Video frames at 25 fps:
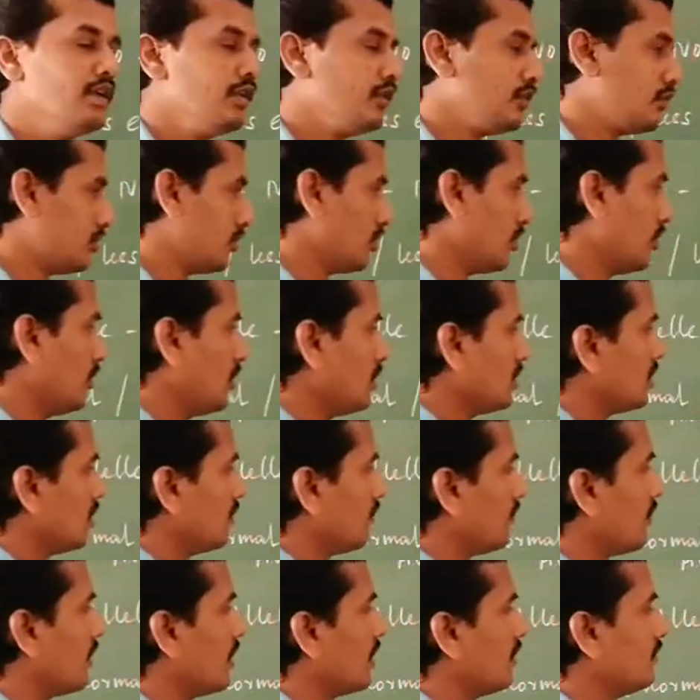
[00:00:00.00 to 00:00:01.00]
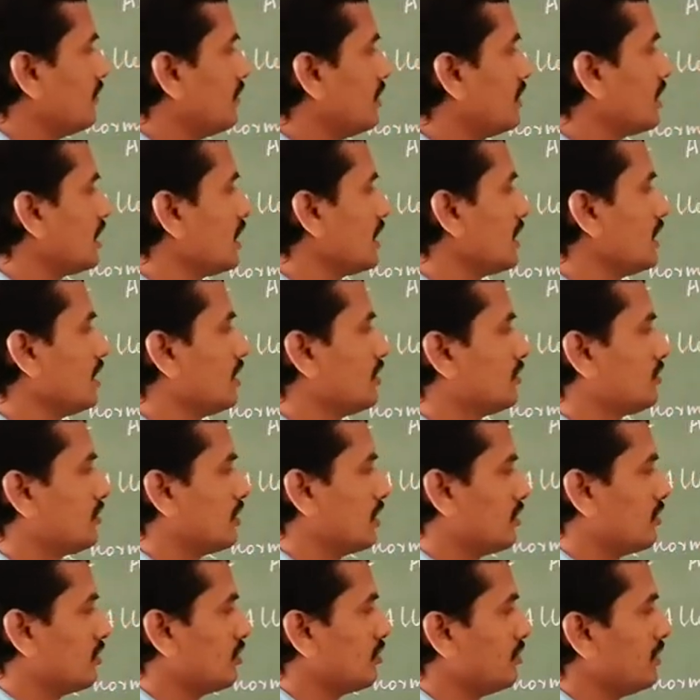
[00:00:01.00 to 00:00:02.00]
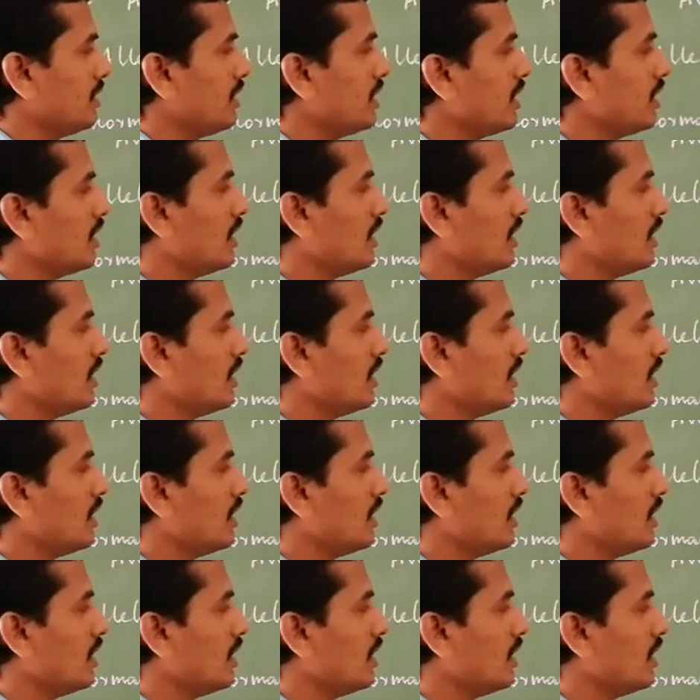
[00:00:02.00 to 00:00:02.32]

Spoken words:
So, the flower is said to be